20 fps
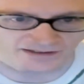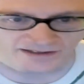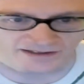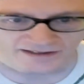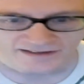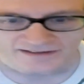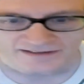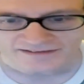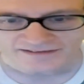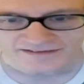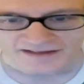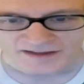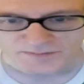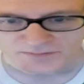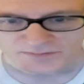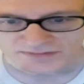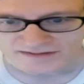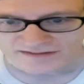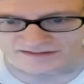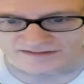and it's not
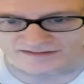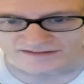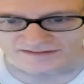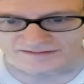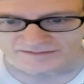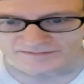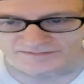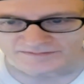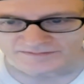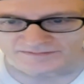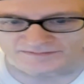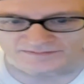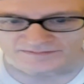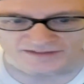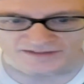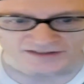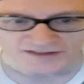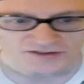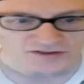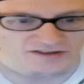busy.
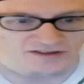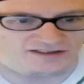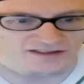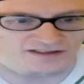And